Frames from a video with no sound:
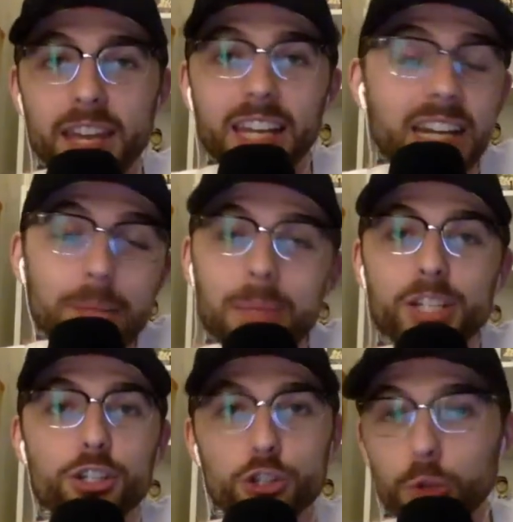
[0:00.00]
And he didn't
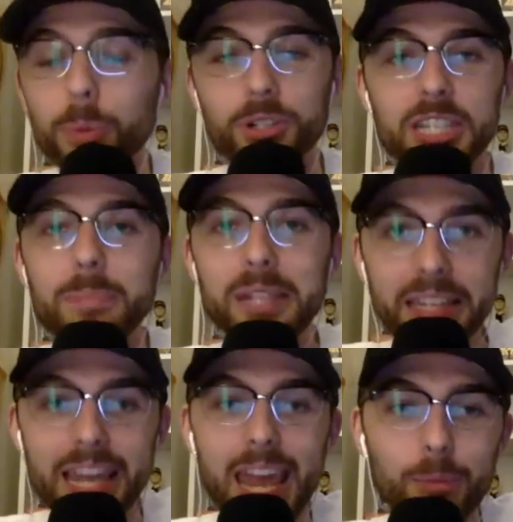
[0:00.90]
pitch super deep into the
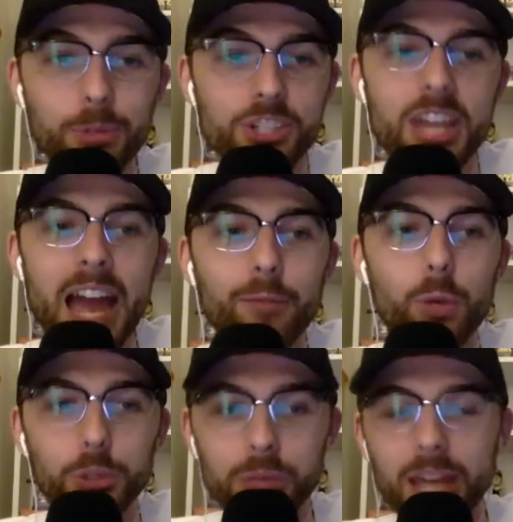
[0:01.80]
game, which is kind of
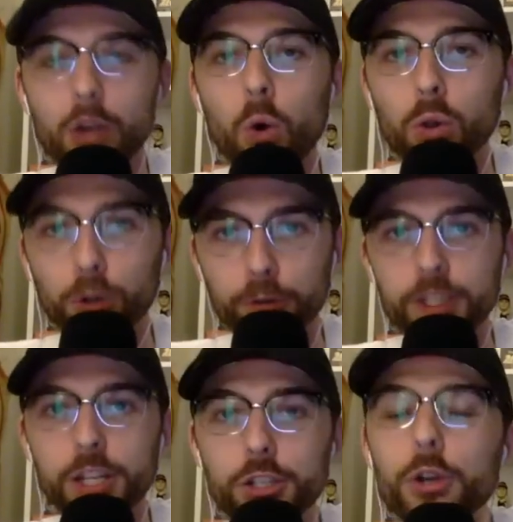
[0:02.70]
what you get Cole Irvin
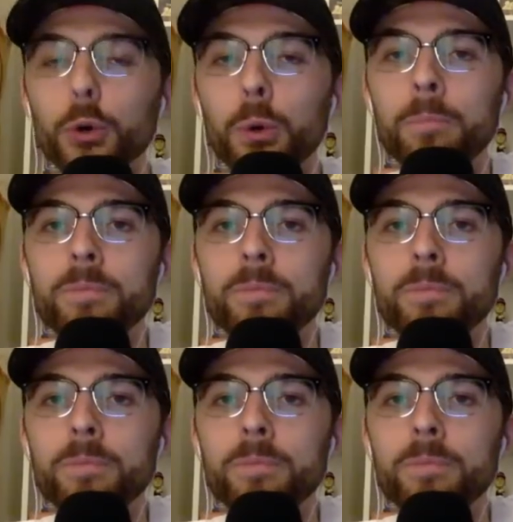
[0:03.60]
to do.